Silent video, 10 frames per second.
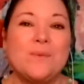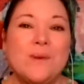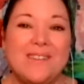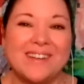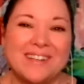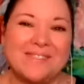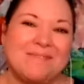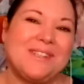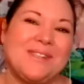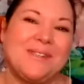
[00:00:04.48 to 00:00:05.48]

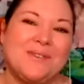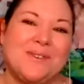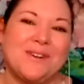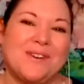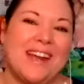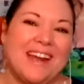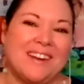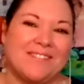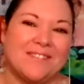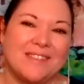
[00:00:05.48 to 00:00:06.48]
Welcome to
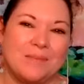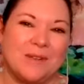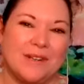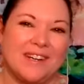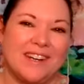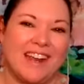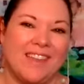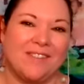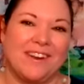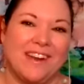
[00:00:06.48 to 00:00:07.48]
Creative Spirit
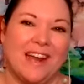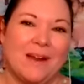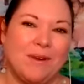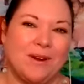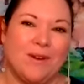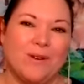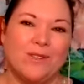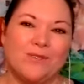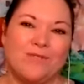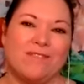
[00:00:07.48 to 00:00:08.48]
Gathering. I'm your
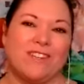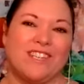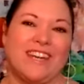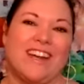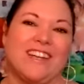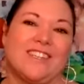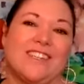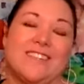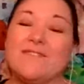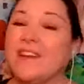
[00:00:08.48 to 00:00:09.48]
host, Reverend Jen
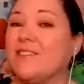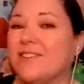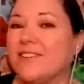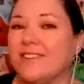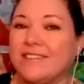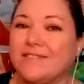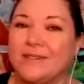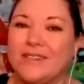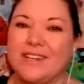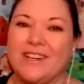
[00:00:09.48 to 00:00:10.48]
Hutchins, founder of
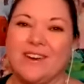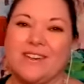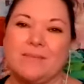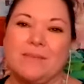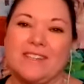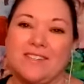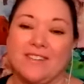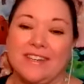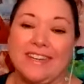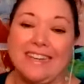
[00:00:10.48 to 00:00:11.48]
Unity Arts
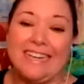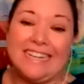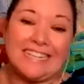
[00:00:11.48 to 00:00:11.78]
Ministry.